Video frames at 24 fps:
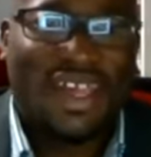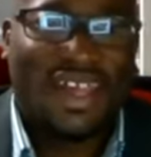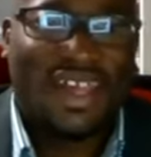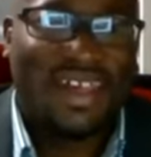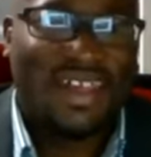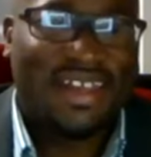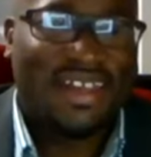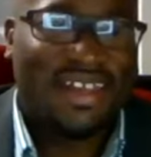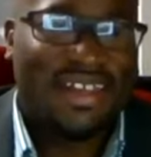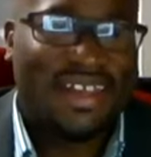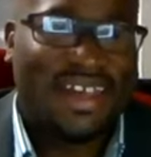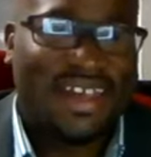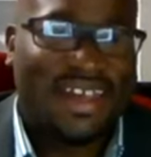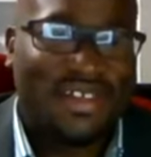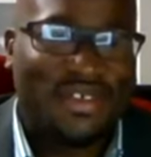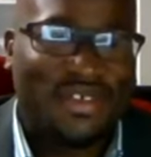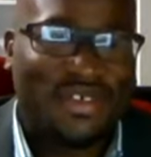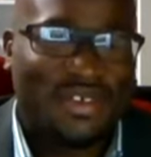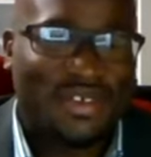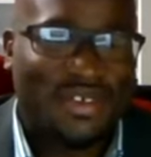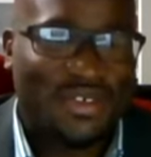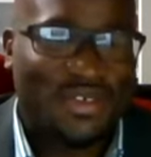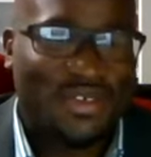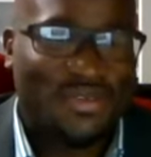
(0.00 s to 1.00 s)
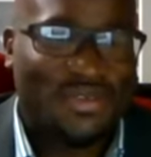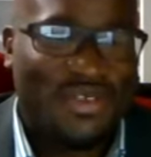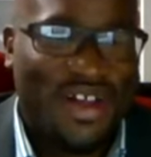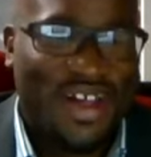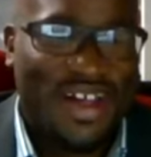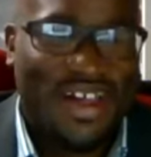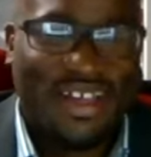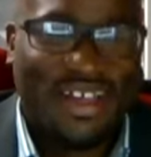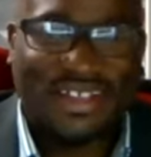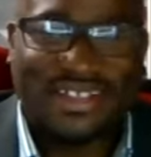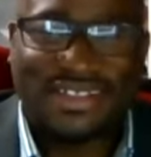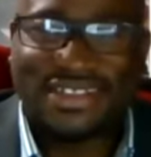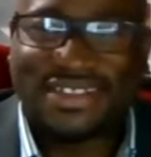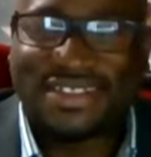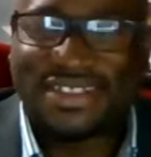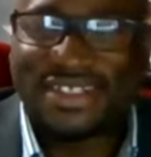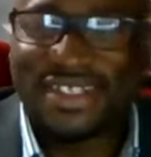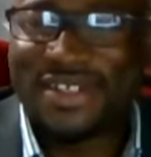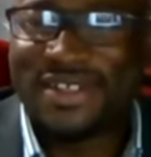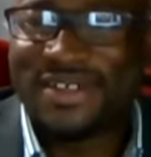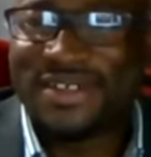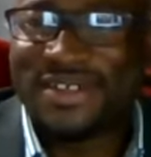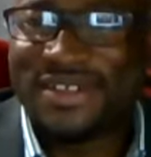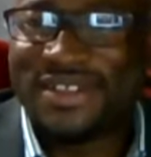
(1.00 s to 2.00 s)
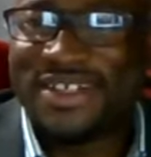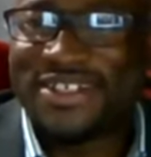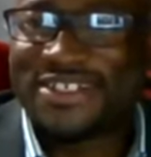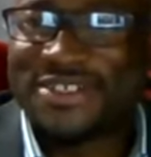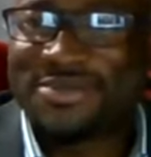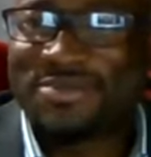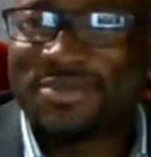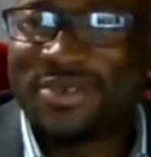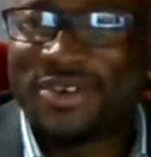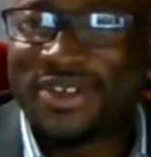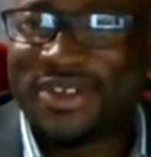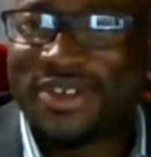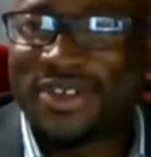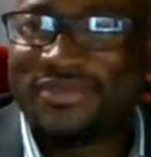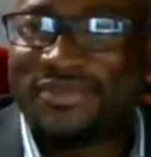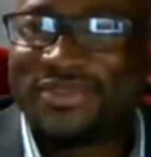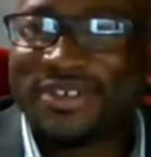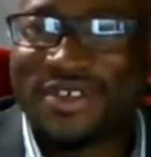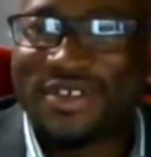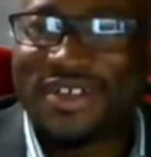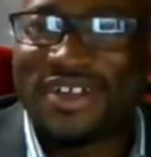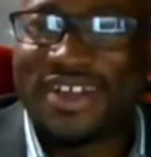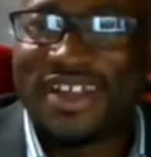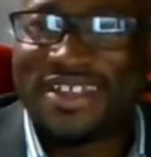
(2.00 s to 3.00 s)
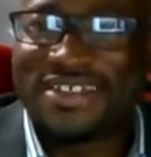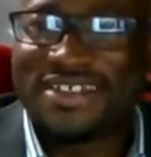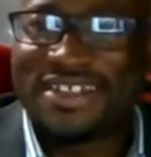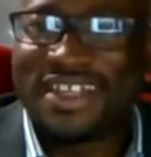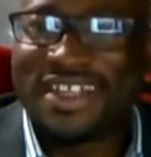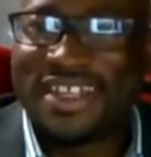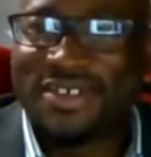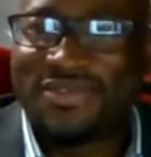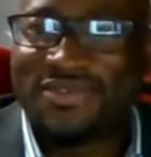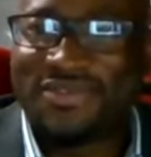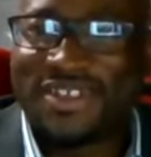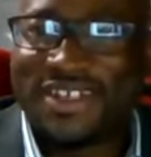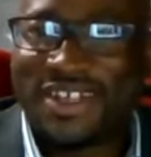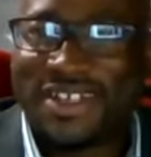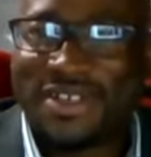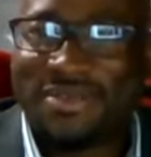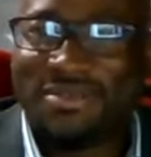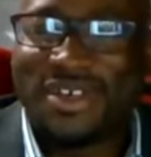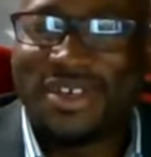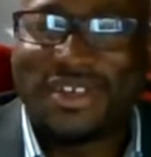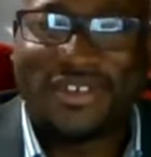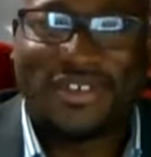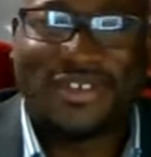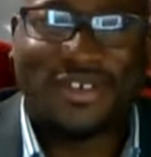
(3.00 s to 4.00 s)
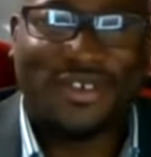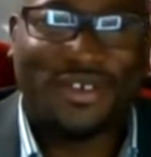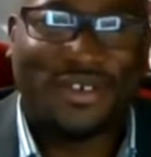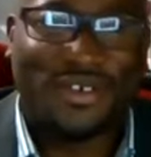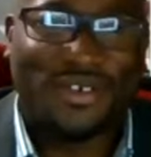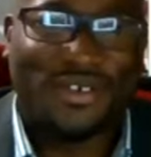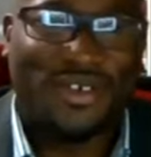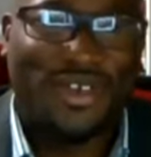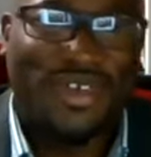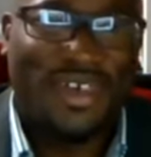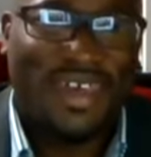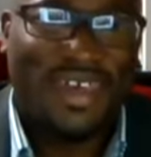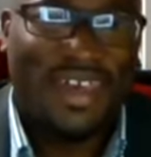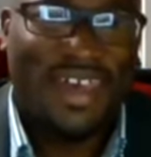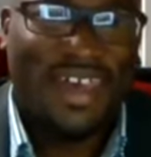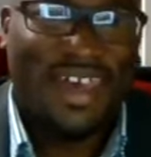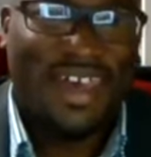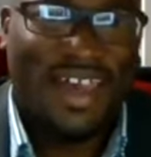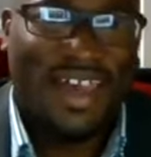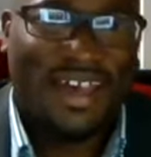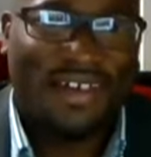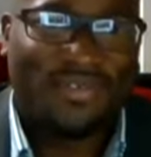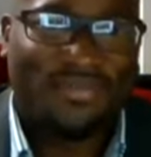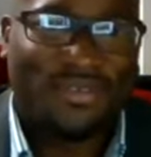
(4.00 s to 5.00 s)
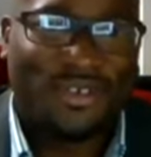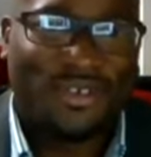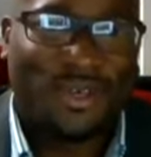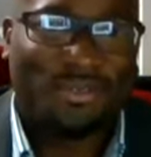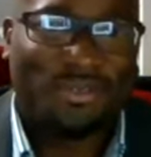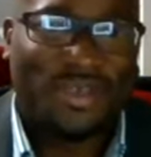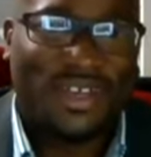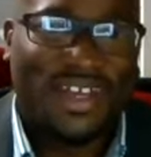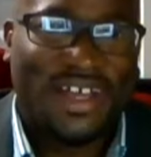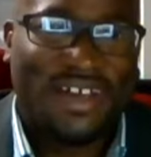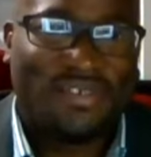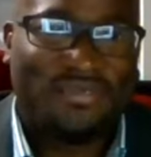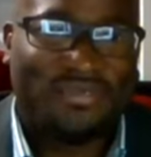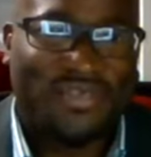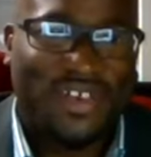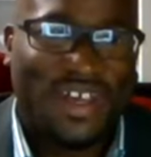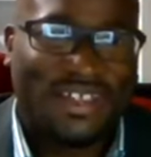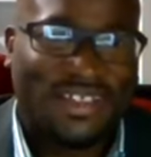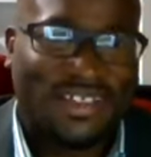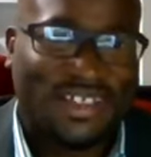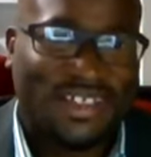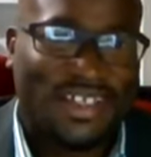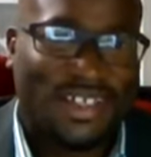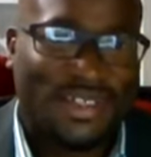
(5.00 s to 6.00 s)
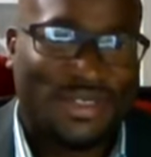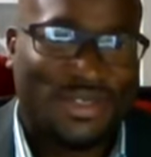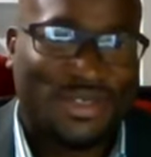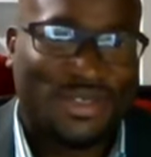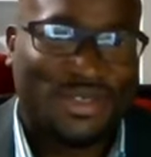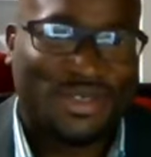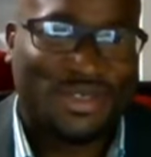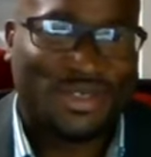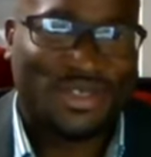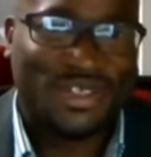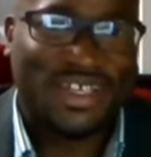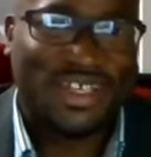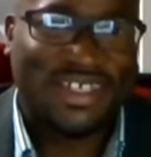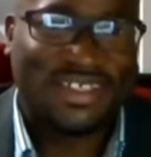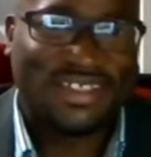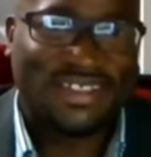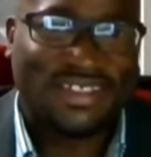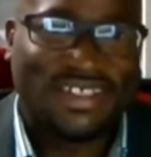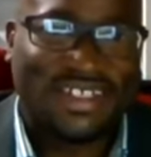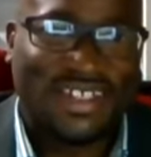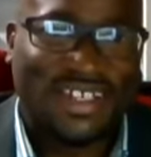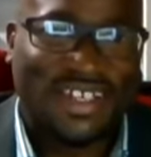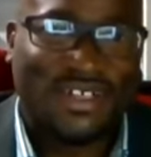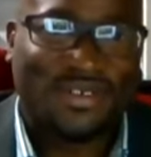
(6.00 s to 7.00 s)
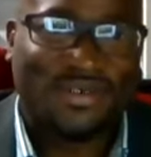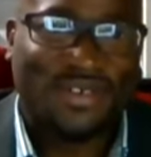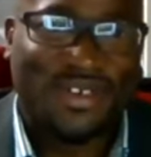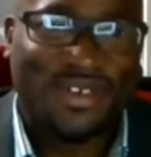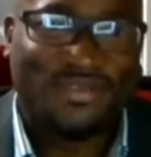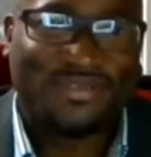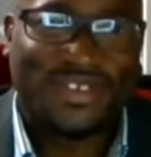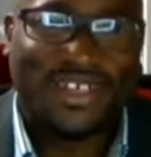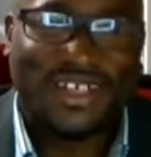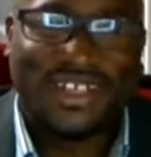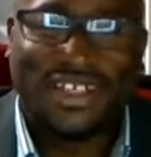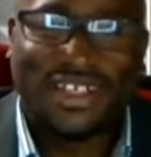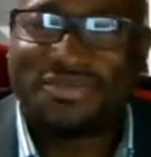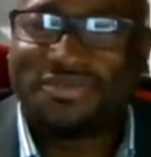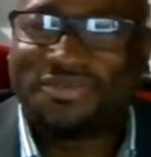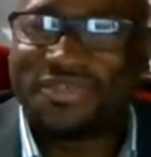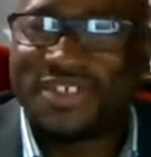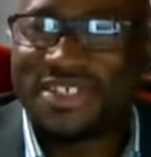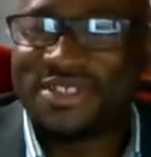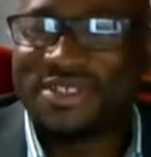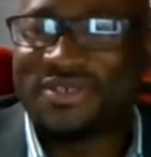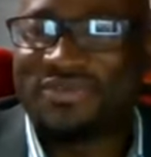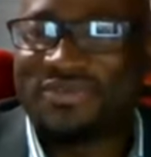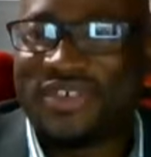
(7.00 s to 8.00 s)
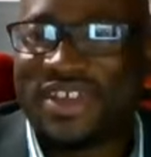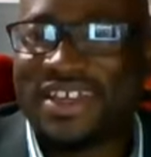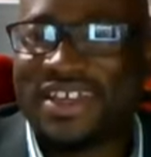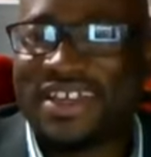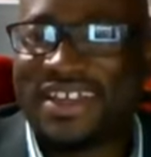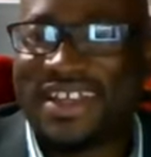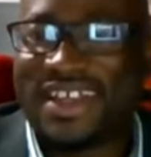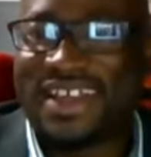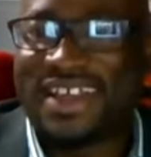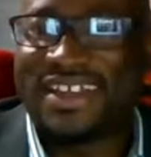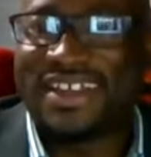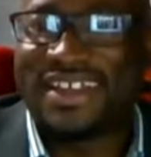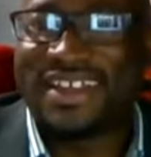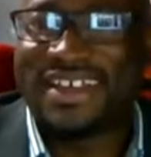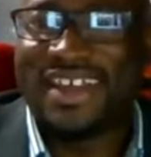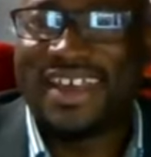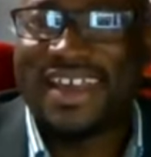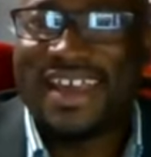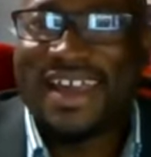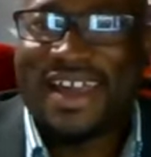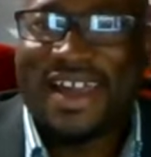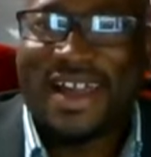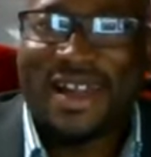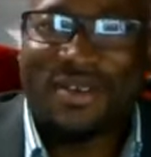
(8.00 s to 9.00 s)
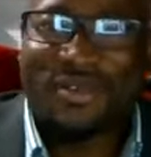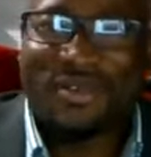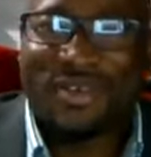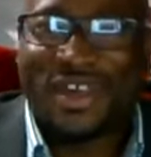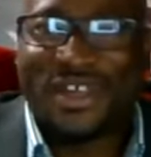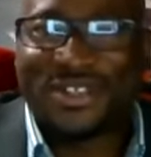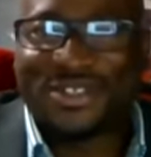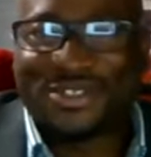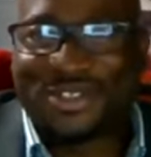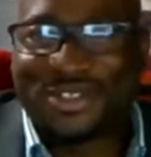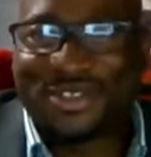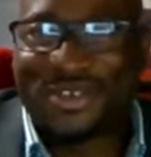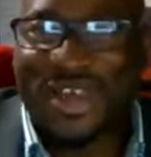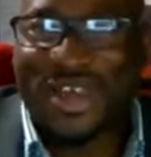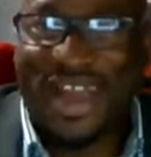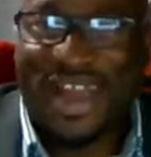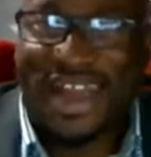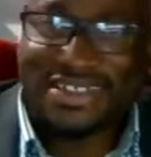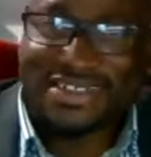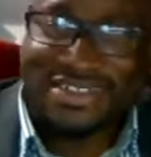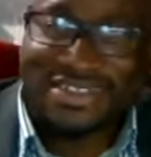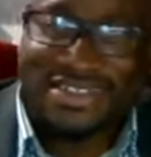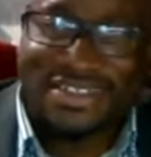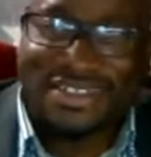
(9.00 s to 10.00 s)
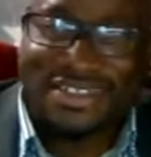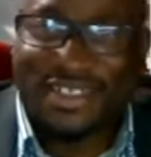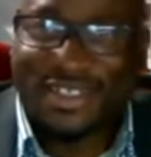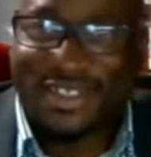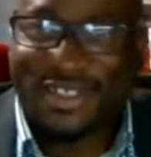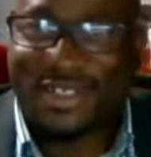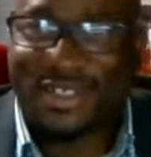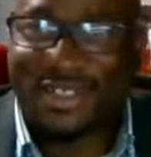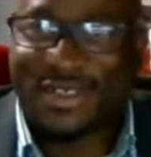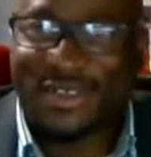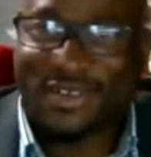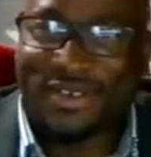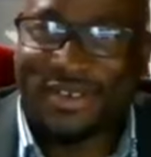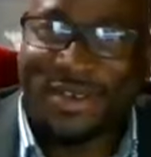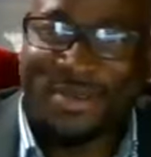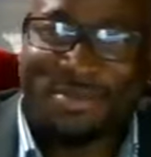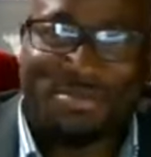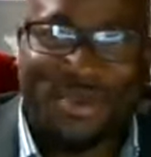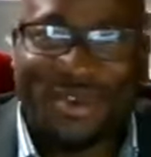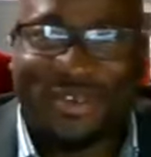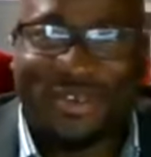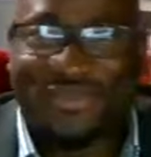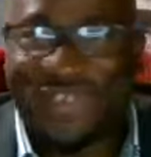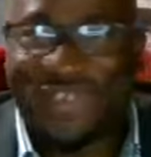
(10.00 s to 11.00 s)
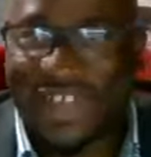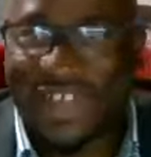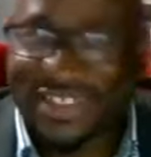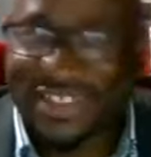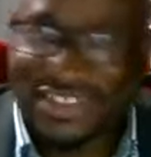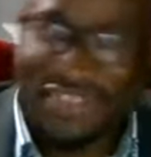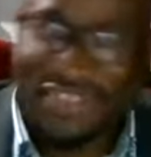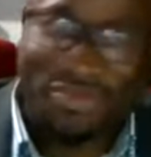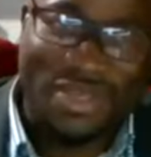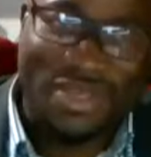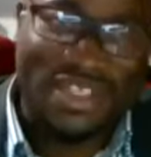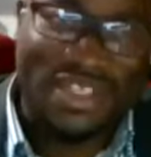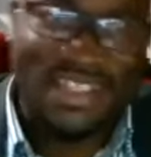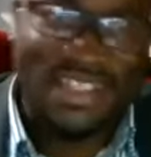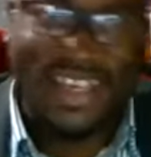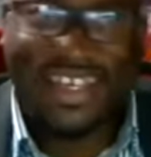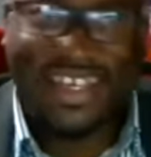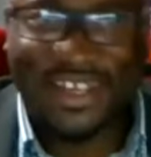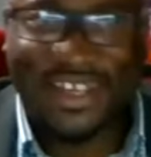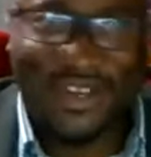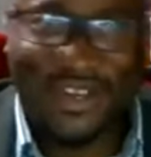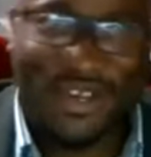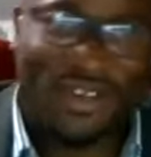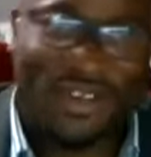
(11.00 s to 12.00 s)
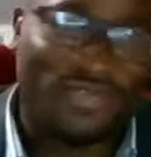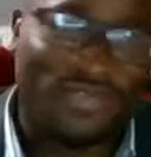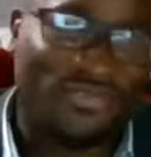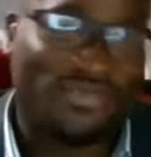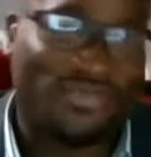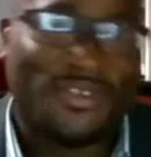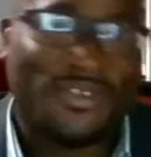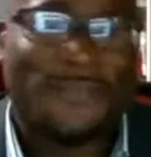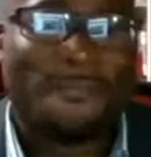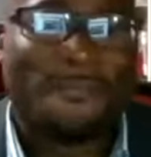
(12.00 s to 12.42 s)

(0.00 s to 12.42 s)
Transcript: And uh, you you're right. You know the spirit of God has lifted me, so have not been affected at all yesterday with the defeat of England. I wear two hats, you know, and both hats have been taken off.